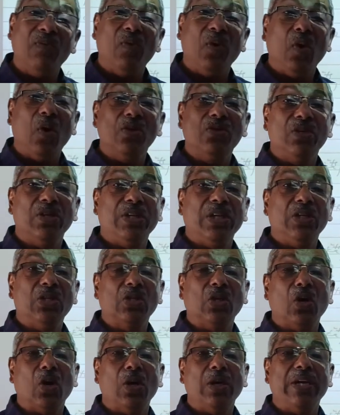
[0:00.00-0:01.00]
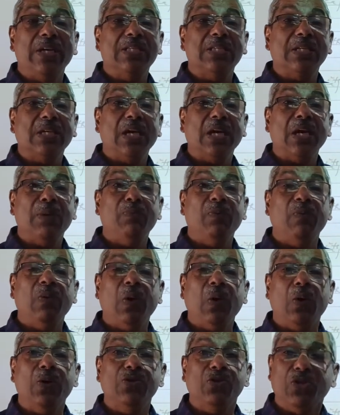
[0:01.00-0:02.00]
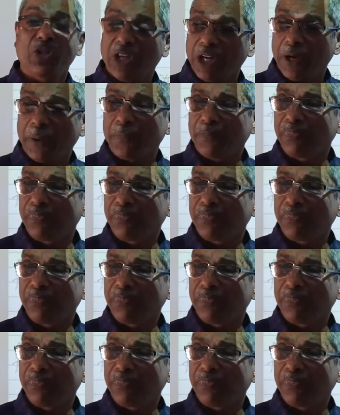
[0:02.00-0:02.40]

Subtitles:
velocity is called escape velocity.